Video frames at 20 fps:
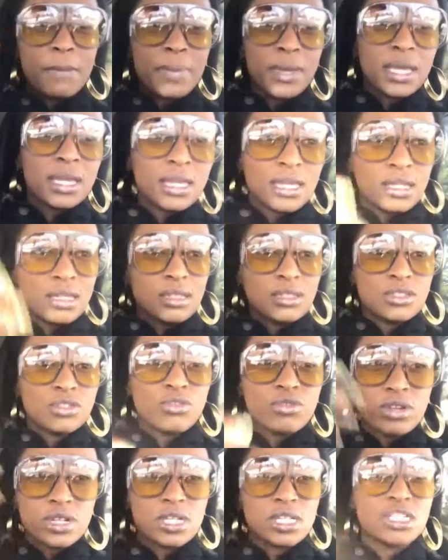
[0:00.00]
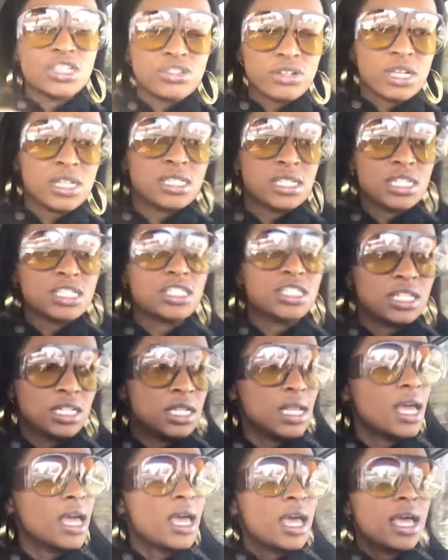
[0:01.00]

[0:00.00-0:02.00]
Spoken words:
being during this transition.